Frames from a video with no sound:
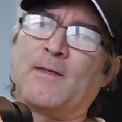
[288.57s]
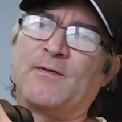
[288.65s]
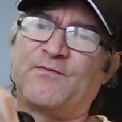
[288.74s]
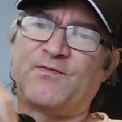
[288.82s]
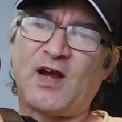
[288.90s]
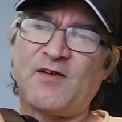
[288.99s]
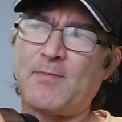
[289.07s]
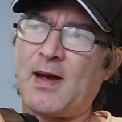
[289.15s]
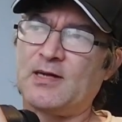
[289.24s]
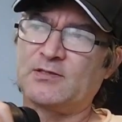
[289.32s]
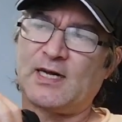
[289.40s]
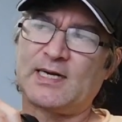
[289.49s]
5
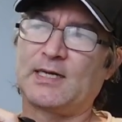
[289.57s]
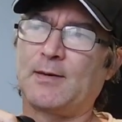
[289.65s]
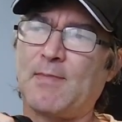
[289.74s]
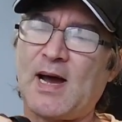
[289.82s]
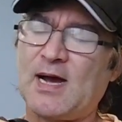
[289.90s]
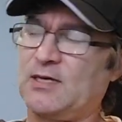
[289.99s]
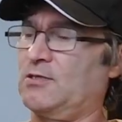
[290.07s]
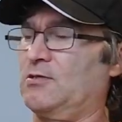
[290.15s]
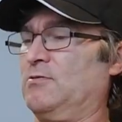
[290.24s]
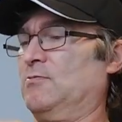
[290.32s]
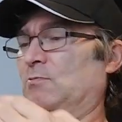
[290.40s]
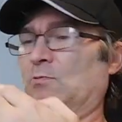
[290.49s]
pounds out of the
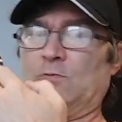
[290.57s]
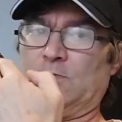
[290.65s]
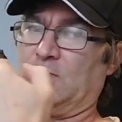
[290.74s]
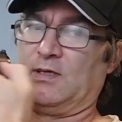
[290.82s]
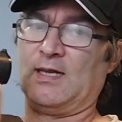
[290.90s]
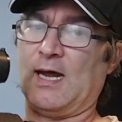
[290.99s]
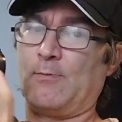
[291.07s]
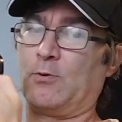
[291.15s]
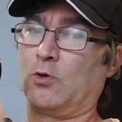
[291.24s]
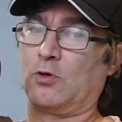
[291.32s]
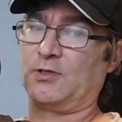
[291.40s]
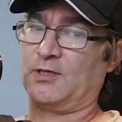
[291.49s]
box, not with
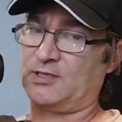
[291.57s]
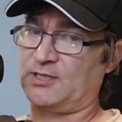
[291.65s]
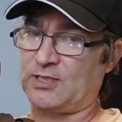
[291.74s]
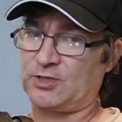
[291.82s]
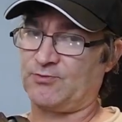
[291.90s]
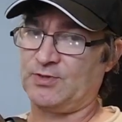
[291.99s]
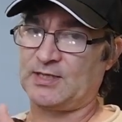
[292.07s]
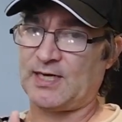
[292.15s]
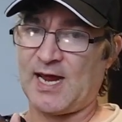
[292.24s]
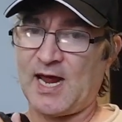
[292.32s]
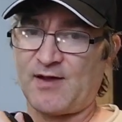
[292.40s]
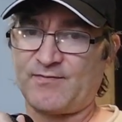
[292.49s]
all the accessories that I
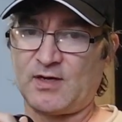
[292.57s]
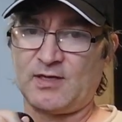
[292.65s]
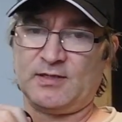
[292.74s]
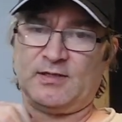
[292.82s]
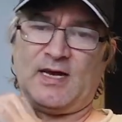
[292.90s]
have on it.